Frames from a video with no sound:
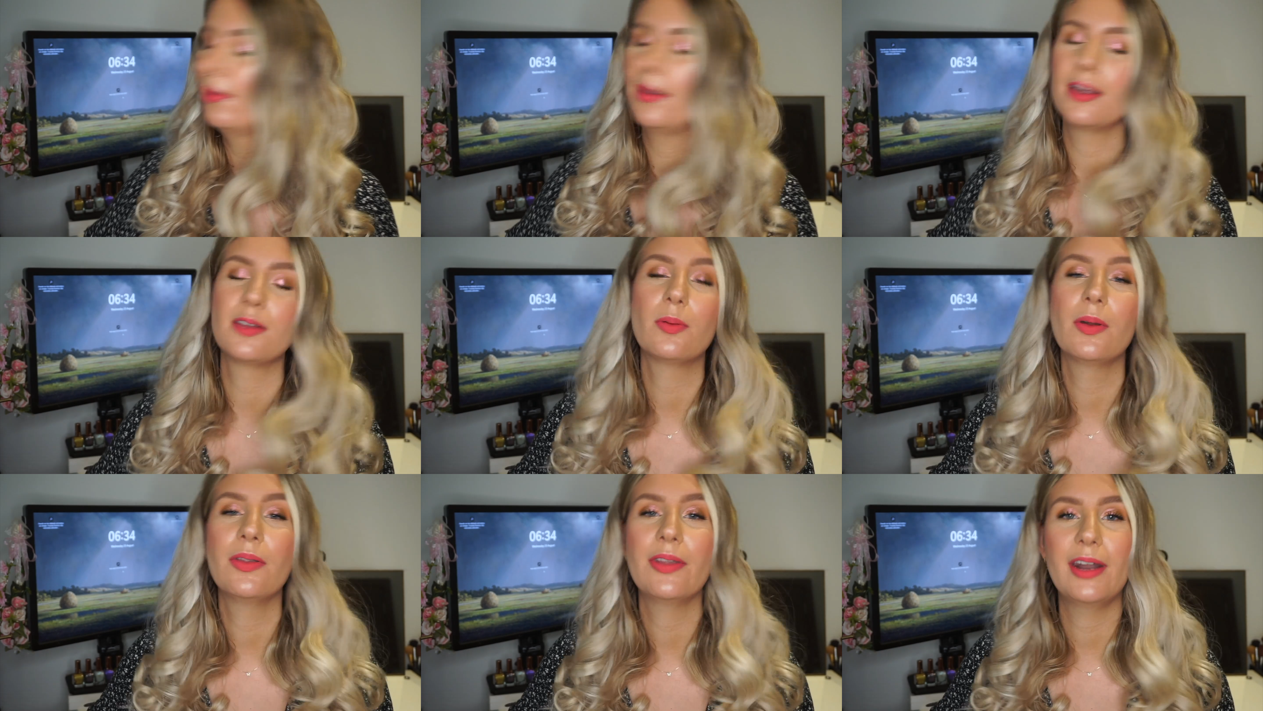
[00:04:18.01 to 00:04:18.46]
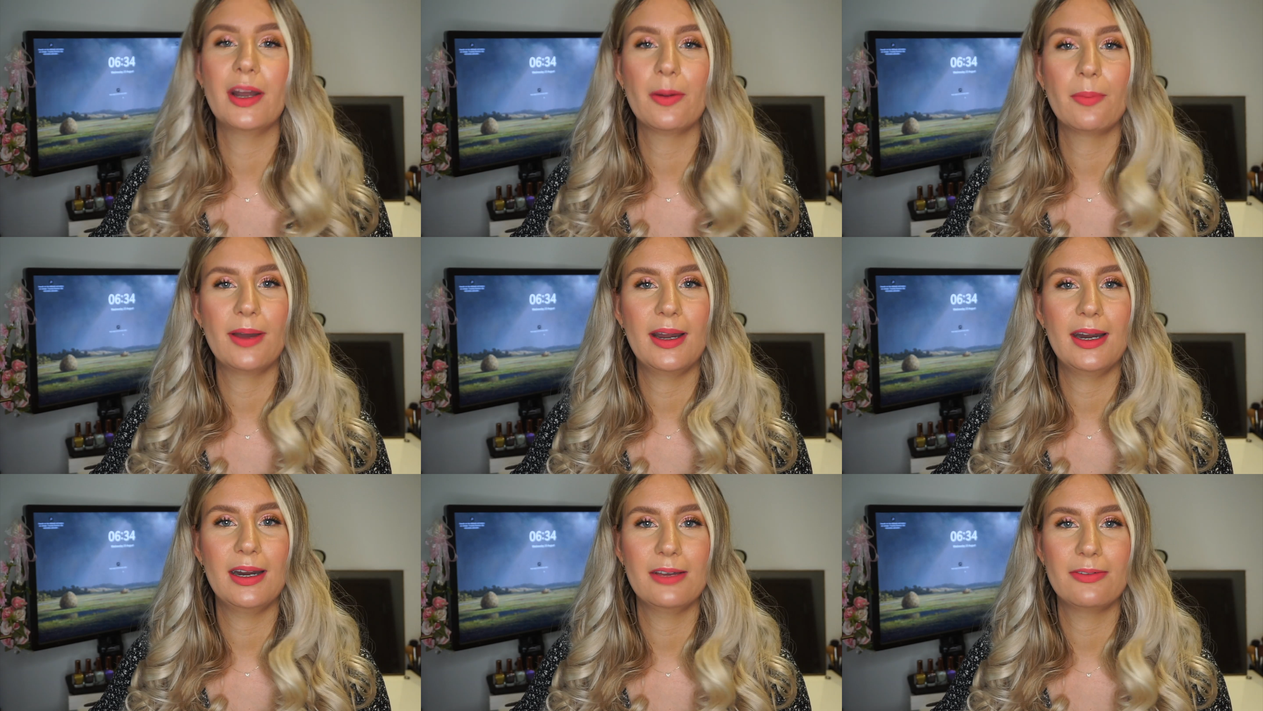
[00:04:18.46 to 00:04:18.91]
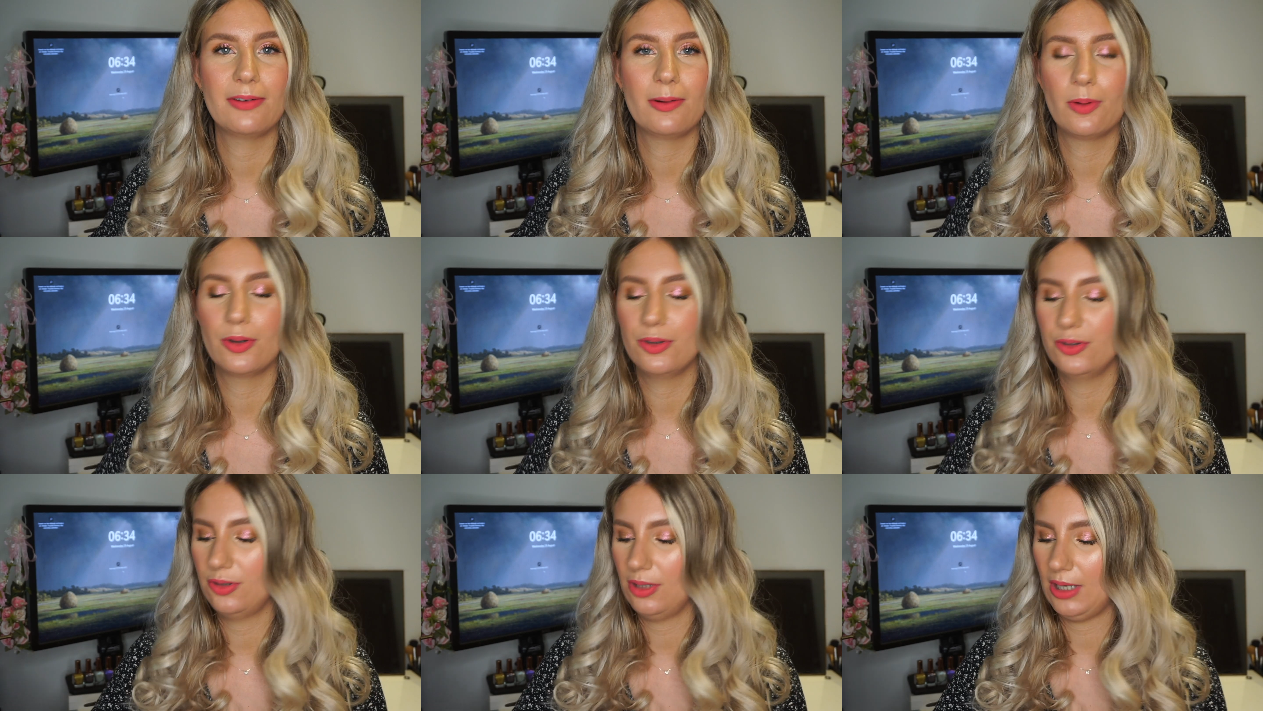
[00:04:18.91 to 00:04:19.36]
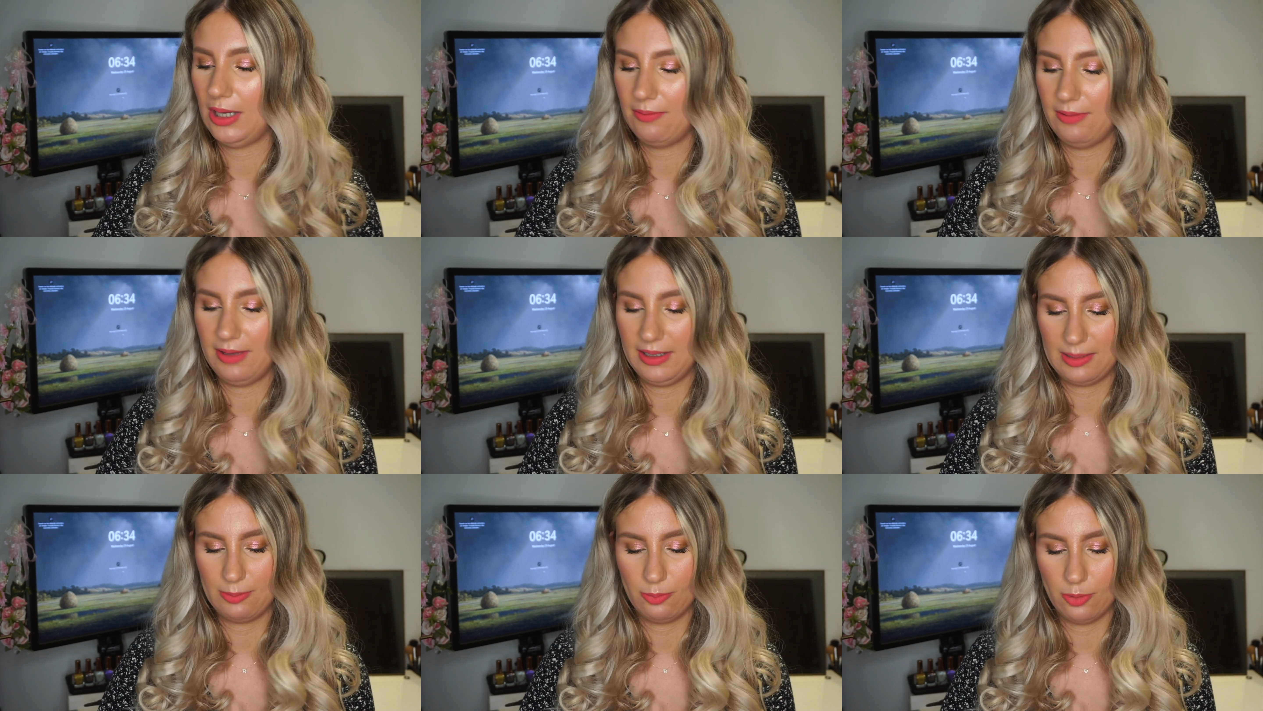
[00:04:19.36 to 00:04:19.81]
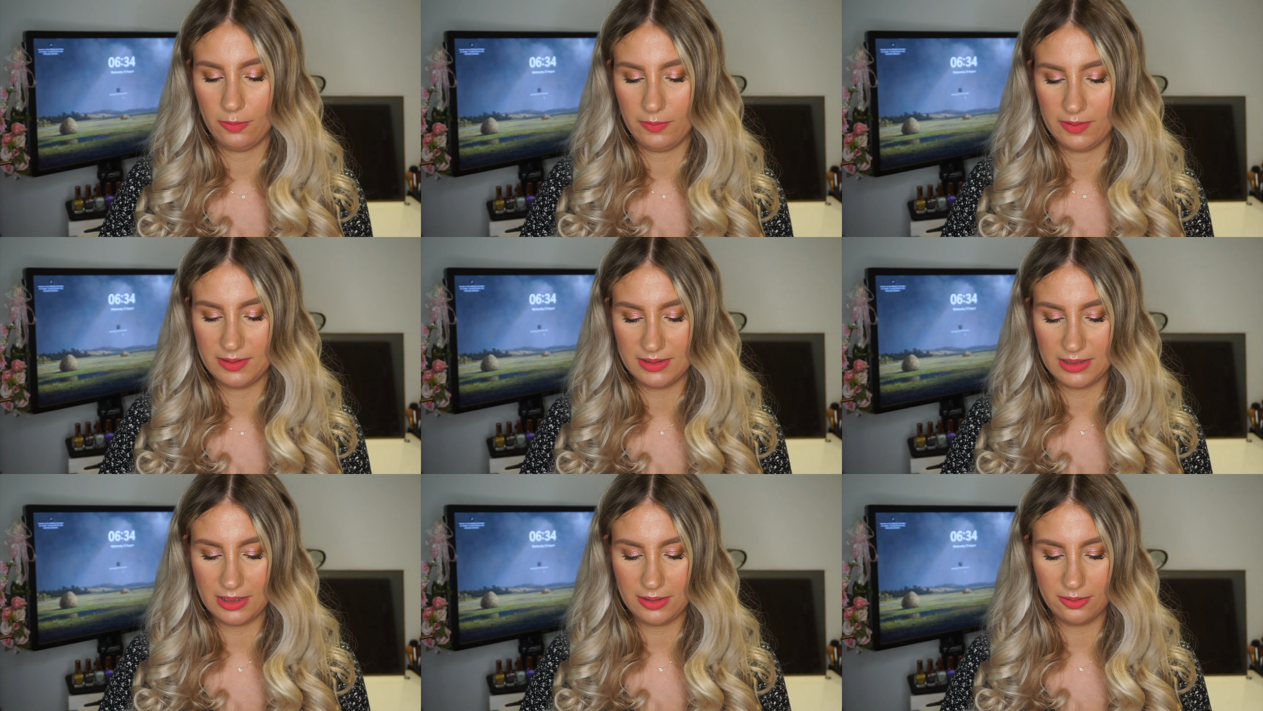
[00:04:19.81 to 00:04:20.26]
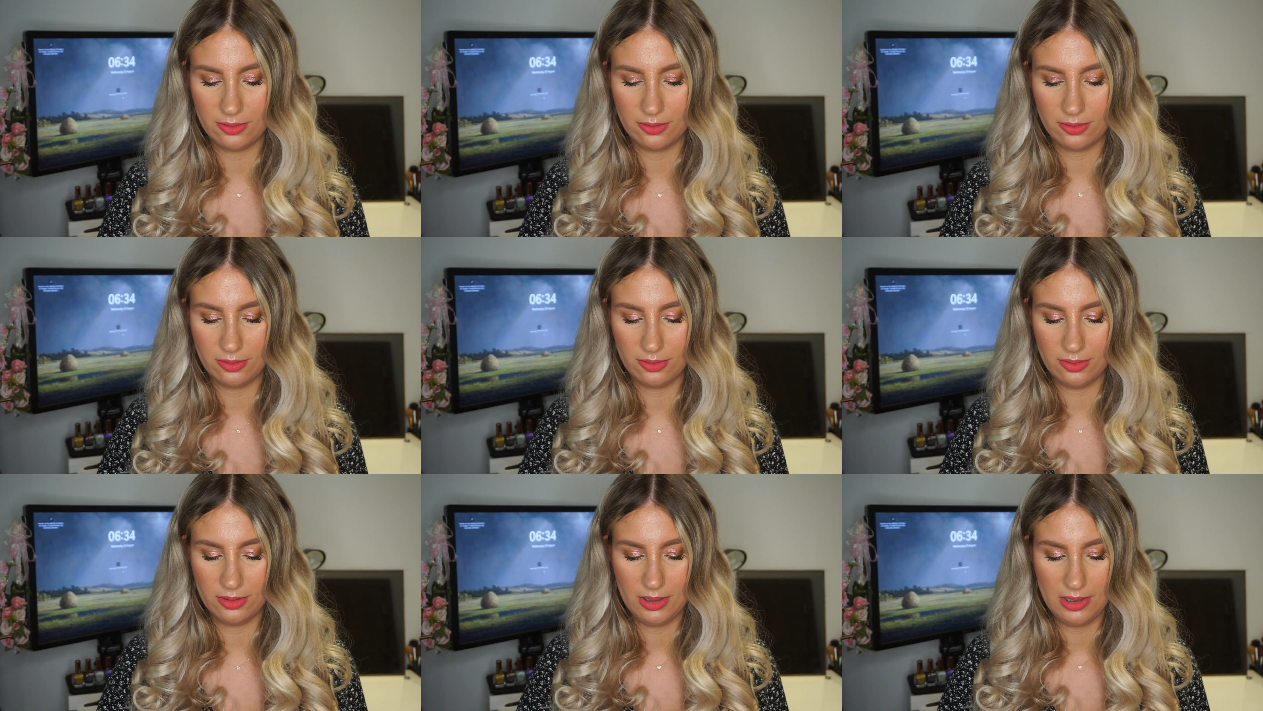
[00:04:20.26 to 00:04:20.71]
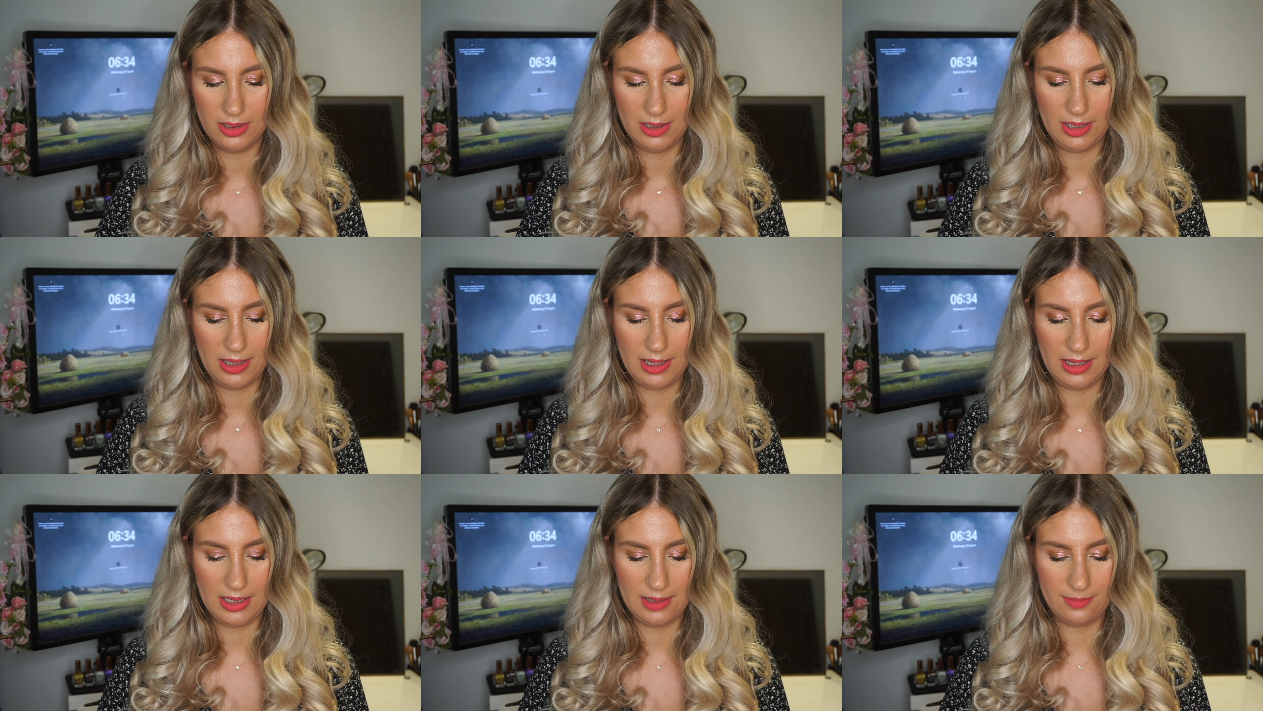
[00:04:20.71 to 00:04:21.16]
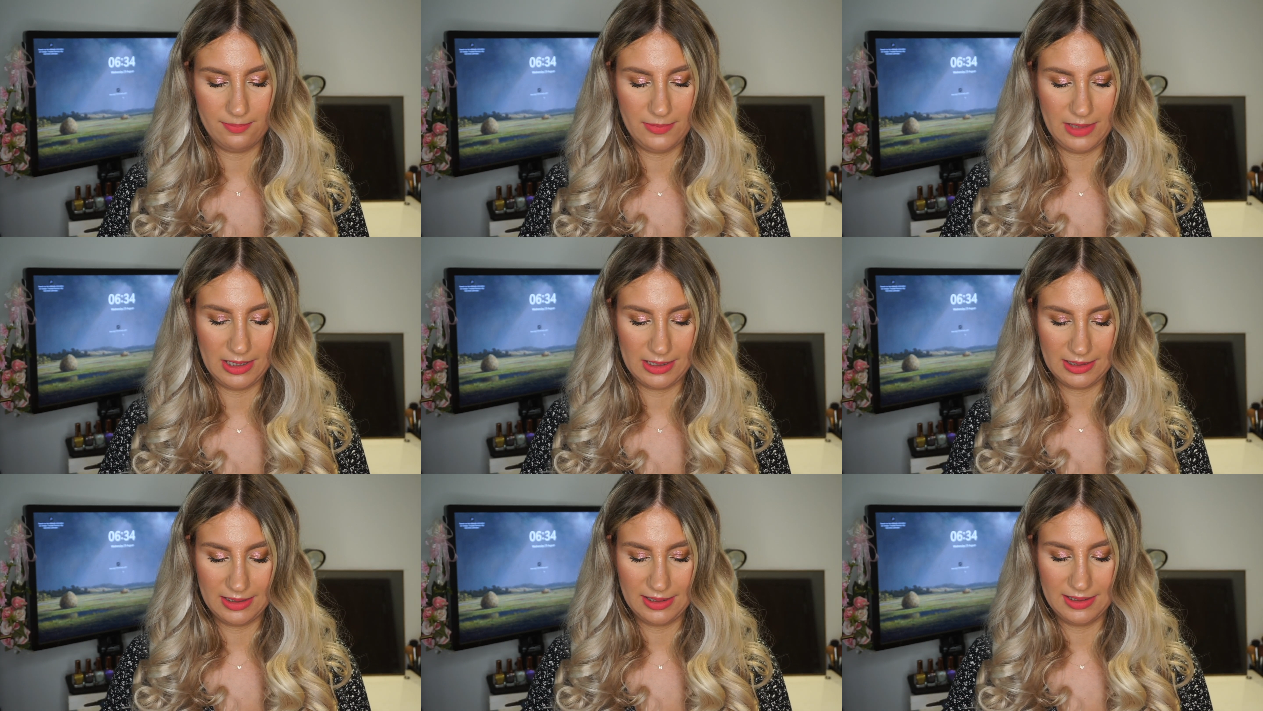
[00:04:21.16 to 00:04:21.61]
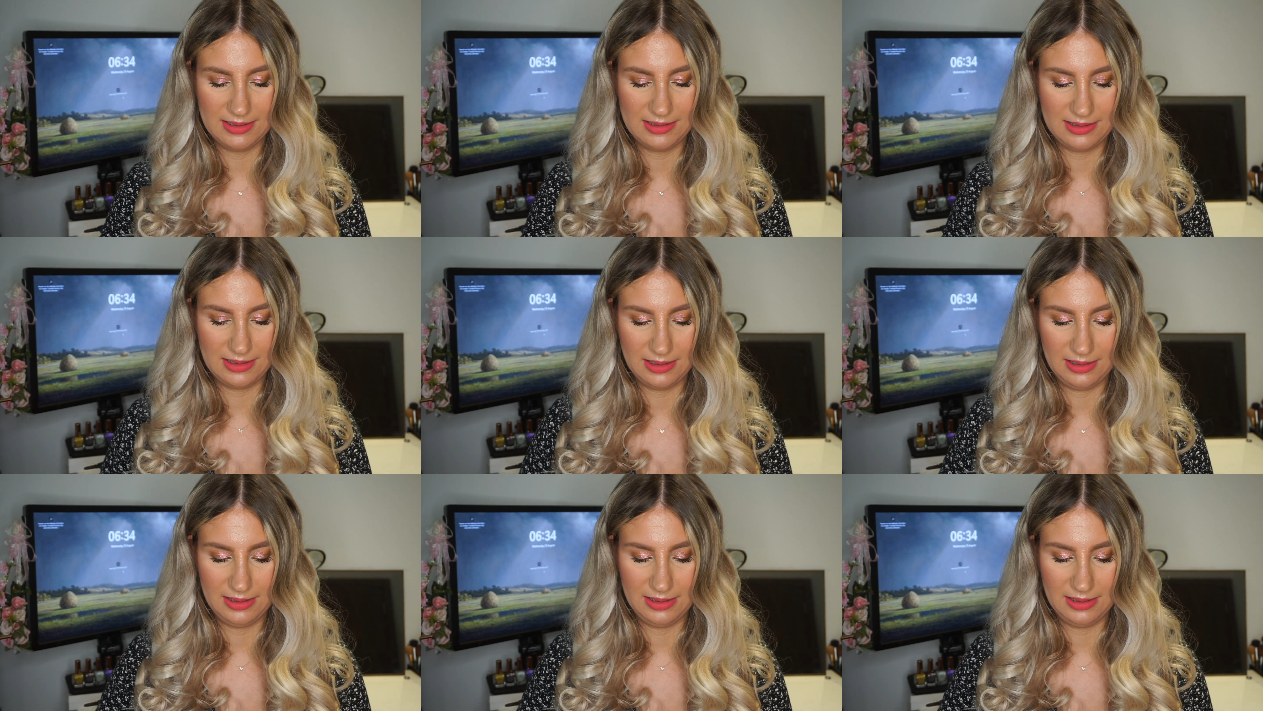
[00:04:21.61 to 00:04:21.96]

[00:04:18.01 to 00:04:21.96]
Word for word: That's one that I wear if I want to have like more of a subtle um, necklace.